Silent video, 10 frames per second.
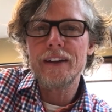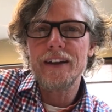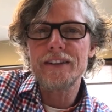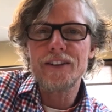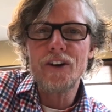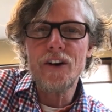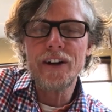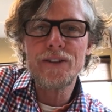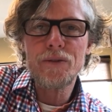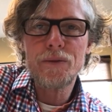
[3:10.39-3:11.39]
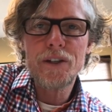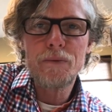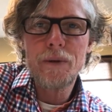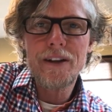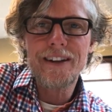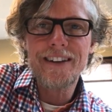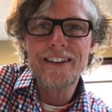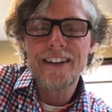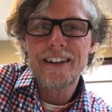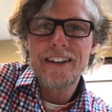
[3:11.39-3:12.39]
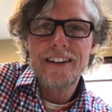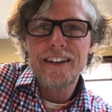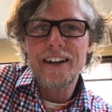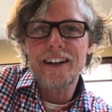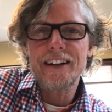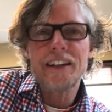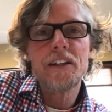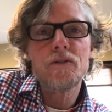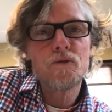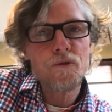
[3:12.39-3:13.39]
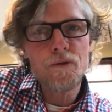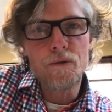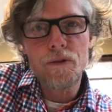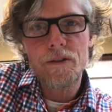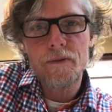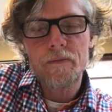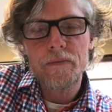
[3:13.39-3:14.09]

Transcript: as long as you are speaking uh, in truth.